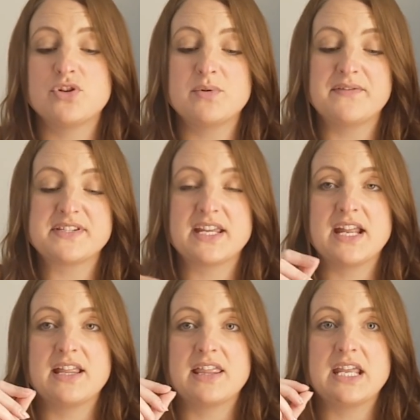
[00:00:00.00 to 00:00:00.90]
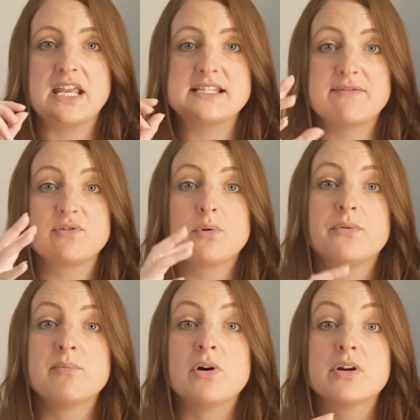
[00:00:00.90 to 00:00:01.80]
you will have seen the Seven
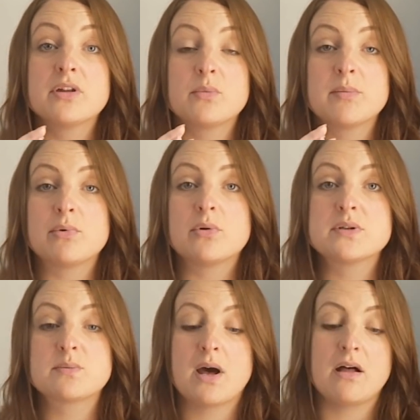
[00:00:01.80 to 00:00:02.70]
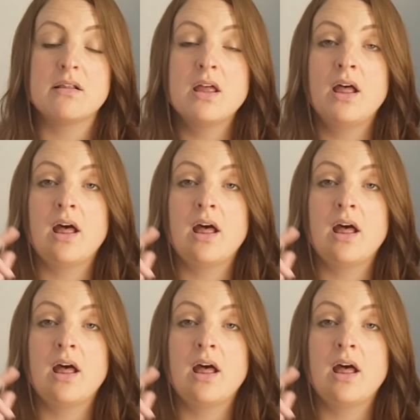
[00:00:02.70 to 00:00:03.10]
Dwarfs mug that we bought as well.